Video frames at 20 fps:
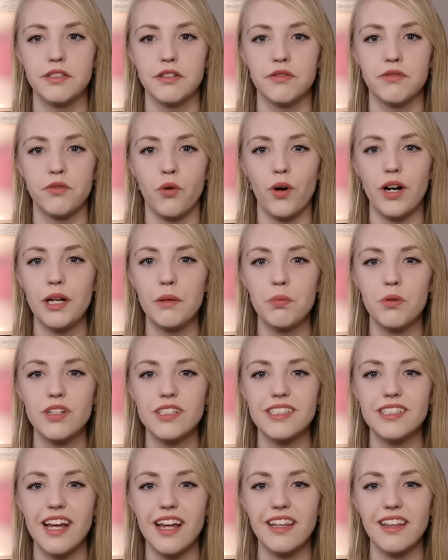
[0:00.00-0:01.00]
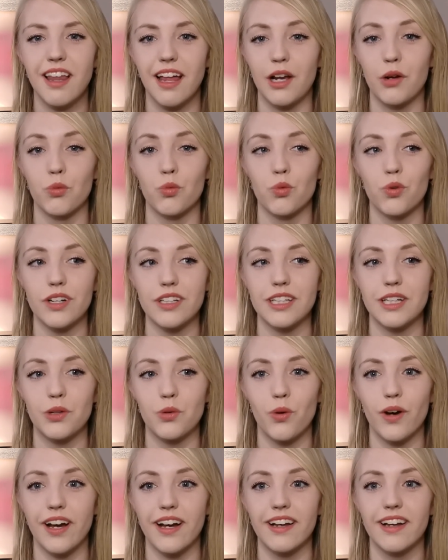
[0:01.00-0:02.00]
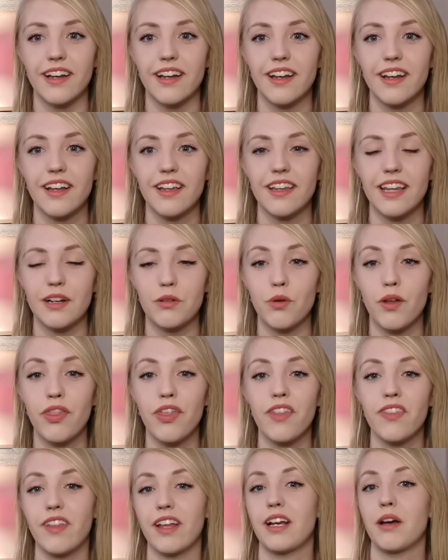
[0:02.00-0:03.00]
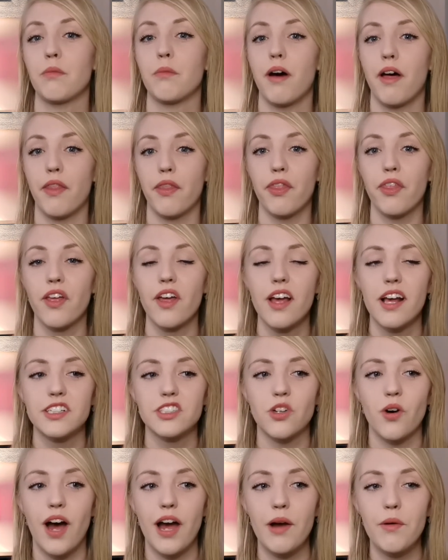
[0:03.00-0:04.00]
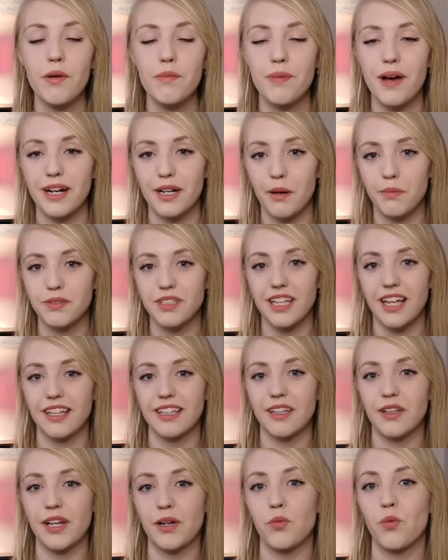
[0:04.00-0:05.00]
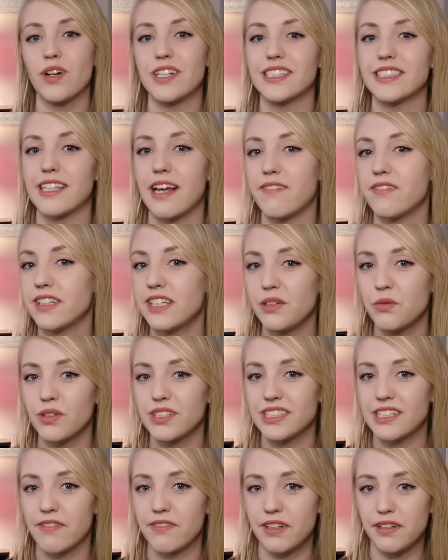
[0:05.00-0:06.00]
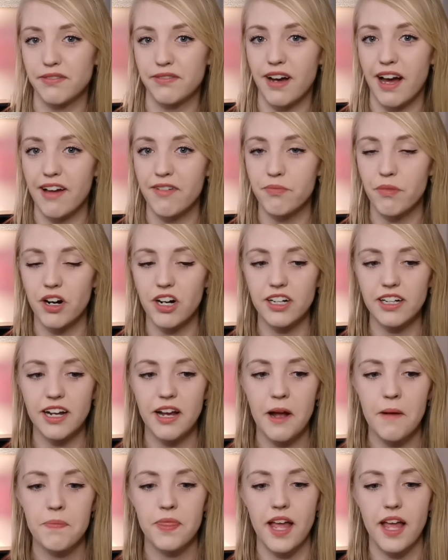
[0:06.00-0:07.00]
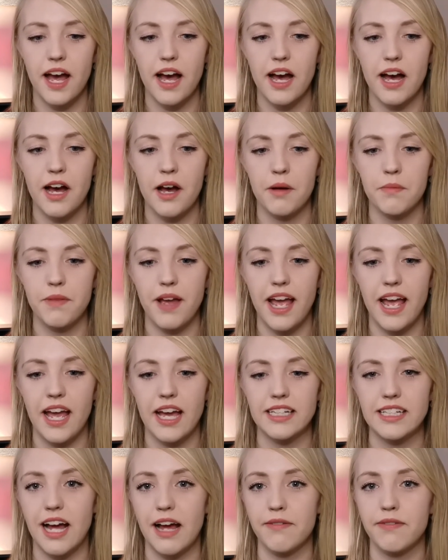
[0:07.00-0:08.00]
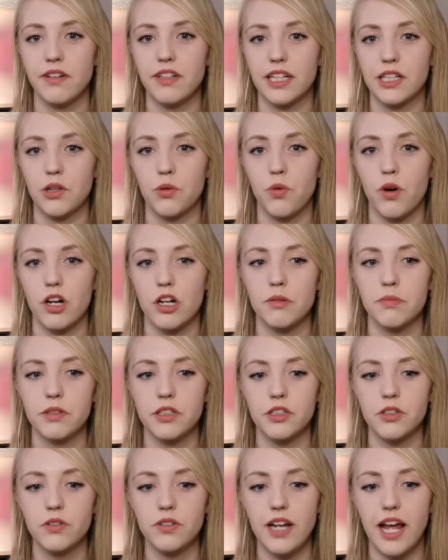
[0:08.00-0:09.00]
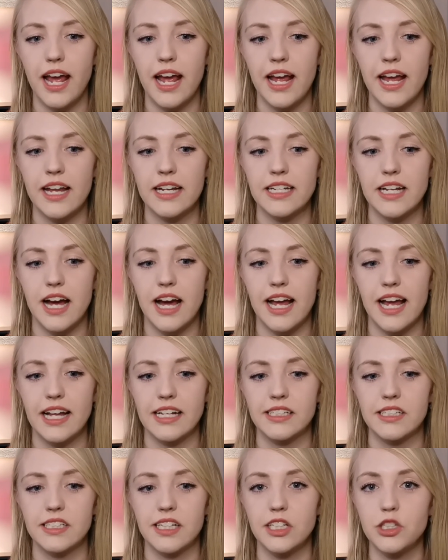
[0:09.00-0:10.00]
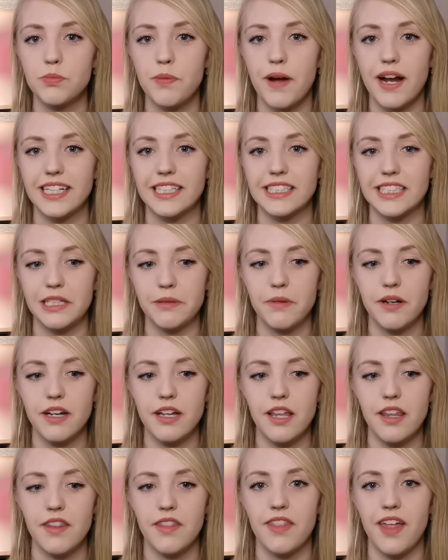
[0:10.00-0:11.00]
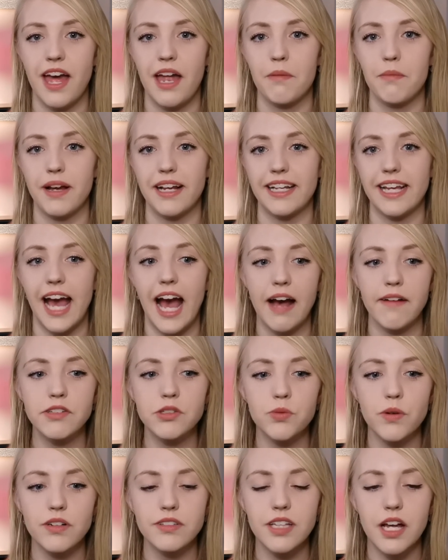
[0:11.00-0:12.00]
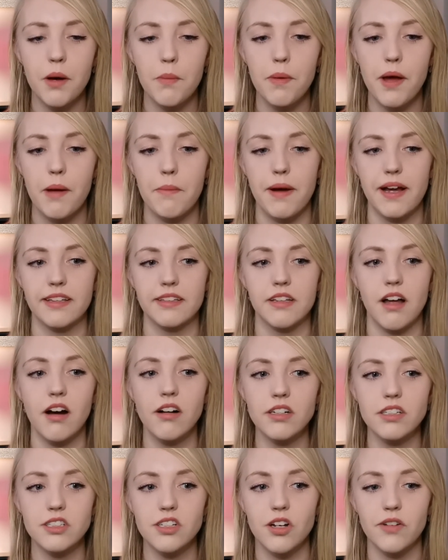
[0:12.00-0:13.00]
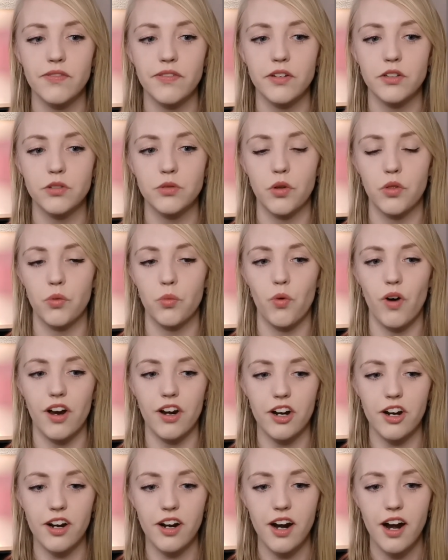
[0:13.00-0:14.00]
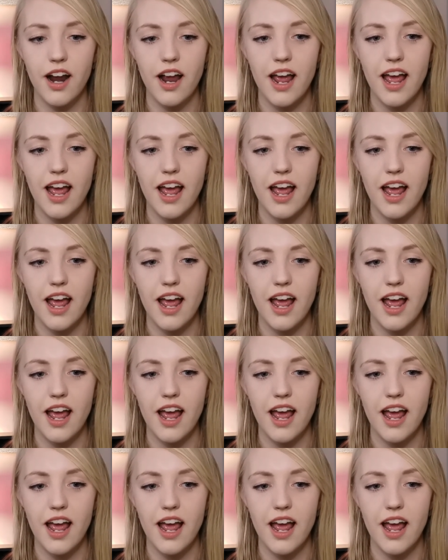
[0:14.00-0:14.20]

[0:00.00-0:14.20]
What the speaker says: to 40%, like really quick, like within like a month. So I went back up to that like 170, 175 mark. And I felt like a water balloon and I had such bad edema that my calves swelled up and my lungs filled with water.